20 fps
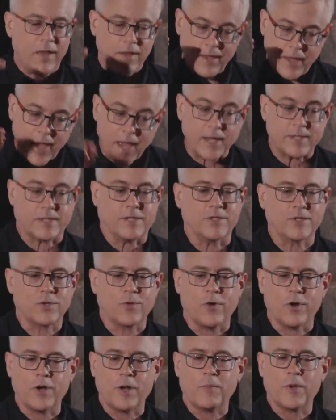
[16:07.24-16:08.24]
Yes, it's
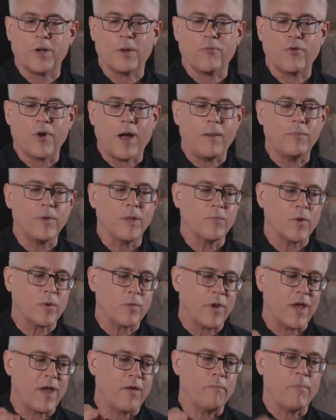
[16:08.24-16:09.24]
going to be a problem
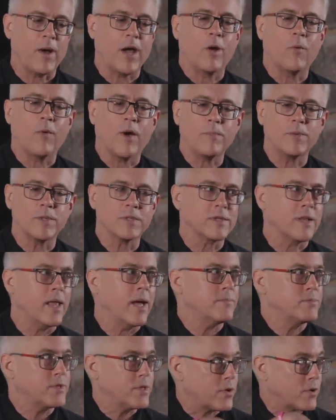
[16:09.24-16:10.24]
when we have bioweapons
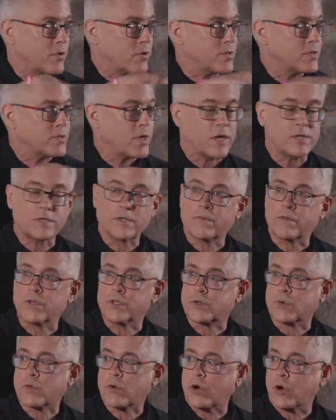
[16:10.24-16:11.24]
labs that are the size of
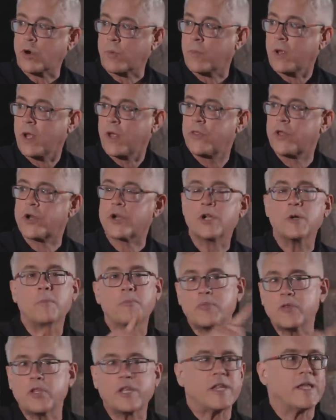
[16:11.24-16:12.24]
this room that are
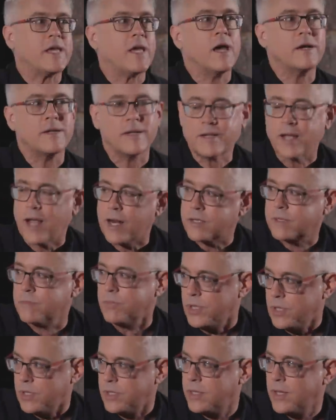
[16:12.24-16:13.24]
completely
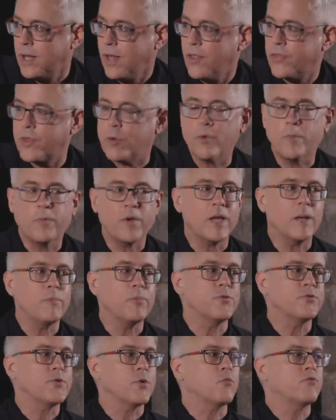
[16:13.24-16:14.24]
undetectable, that will be
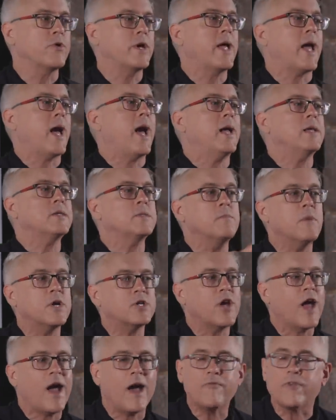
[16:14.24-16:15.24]
able to wreak as
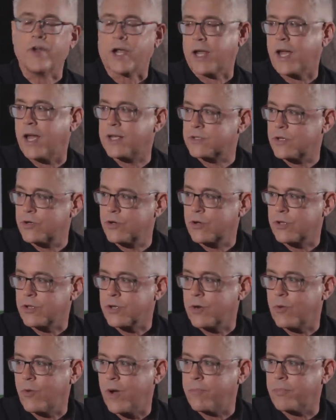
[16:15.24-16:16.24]
much havoc as a
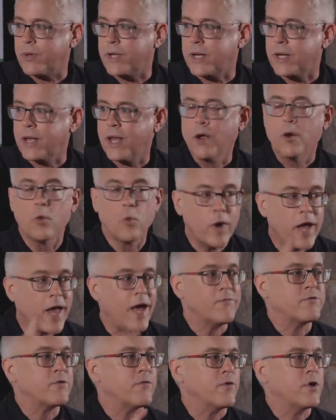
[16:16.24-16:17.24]
nuclear weapon. We
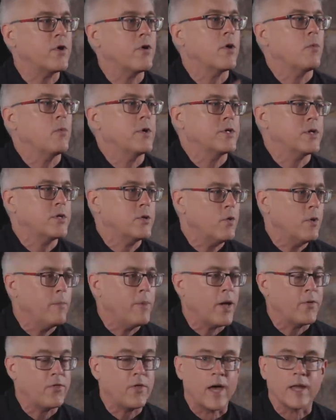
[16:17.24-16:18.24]
have to figure out what to do
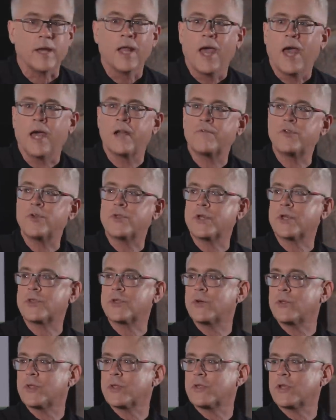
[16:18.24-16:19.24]
about that. And if you think
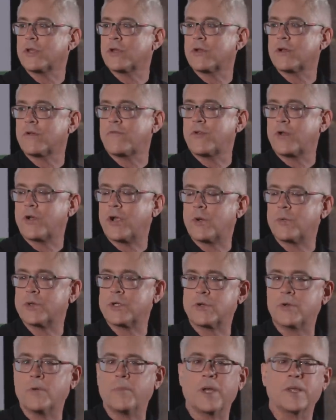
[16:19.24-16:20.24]
the only thing you're going to figure out what
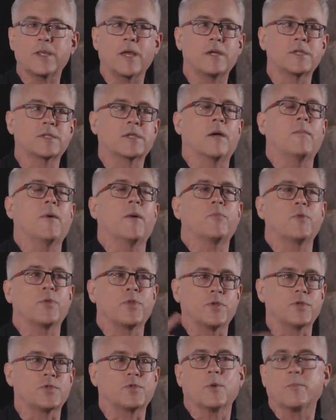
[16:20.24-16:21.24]
to do about that is come up
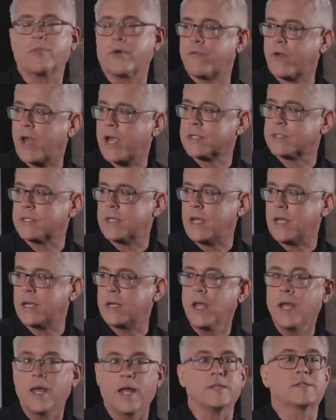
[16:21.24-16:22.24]
with the super
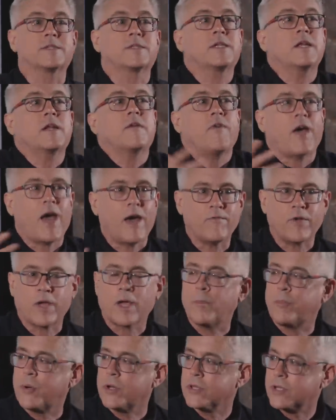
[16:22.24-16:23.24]
vaccine, instead of
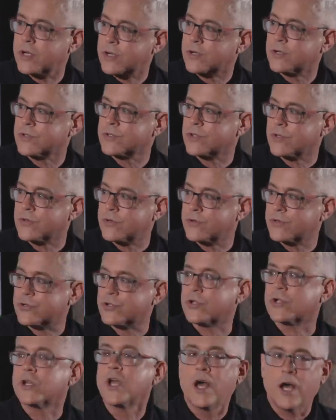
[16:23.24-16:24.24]
having a political
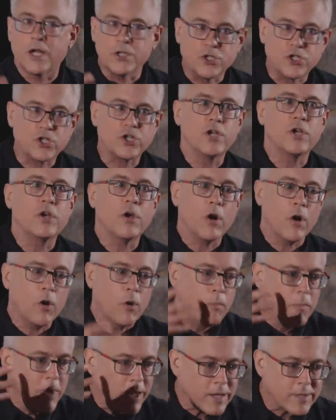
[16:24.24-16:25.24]
solution, a
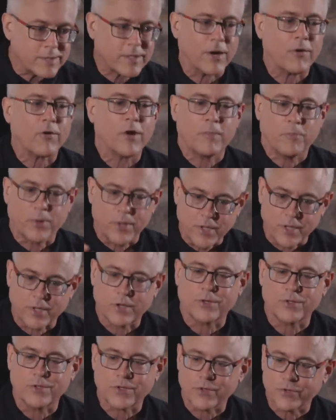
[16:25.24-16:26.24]
geo-military
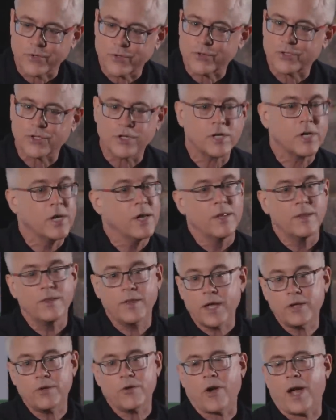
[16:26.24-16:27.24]
political solution,
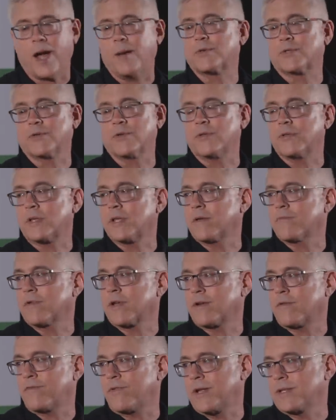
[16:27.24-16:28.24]
then you're absolutely
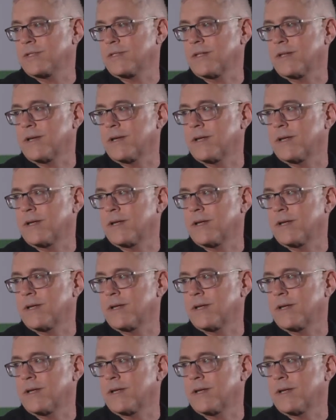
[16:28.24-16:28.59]
living in a fantasy